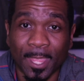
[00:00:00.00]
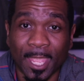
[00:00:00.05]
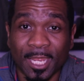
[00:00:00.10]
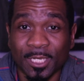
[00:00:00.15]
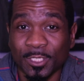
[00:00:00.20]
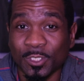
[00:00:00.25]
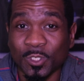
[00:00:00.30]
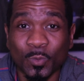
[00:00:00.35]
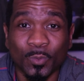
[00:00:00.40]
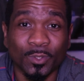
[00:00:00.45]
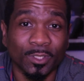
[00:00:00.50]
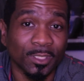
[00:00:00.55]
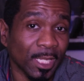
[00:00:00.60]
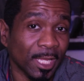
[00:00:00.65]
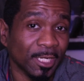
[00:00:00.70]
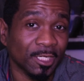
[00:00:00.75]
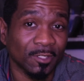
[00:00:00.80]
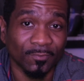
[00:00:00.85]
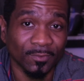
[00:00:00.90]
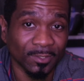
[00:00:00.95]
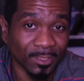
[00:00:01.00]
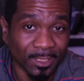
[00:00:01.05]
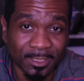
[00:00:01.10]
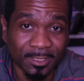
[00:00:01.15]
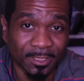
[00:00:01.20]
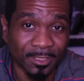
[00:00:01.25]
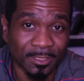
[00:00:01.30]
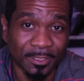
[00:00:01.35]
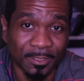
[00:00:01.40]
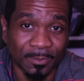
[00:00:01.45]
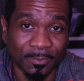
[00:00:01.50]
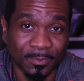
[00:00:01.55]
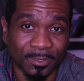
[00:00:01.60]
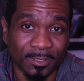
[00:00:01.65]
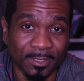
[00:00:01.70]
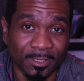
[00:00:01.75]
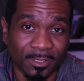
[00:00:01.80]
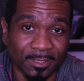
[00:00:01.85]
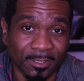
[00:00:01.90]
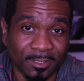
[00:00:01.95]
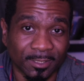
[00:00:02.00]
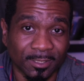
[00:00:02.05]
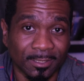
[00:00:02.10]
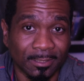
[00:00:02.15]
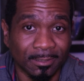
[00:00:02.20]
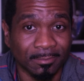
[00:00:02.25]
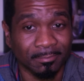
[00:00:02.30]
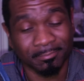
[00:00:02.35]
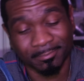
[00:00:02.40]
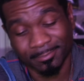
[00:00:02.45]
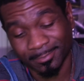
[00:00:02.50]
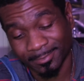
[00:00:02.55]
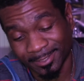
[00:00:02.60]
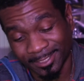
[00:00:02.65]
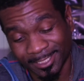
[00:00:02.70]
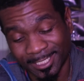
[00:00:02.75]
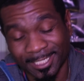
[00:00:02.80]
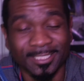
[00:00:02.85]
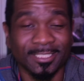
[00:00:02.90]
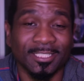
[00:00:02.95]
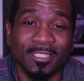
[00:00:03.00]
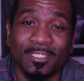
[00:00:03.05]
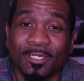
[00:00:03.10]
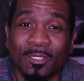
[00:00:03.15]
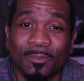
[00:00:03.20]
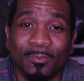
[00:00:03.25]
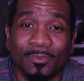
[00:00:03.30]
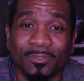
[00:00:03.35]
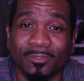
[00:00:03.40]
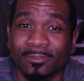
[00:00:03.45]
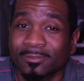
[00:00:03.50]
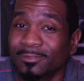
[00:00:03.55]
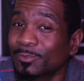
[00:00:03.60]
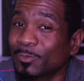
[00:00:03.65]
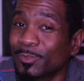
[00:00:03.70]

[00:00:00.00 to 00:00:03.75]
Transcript: and you would like a relationship with Jesus, text that number.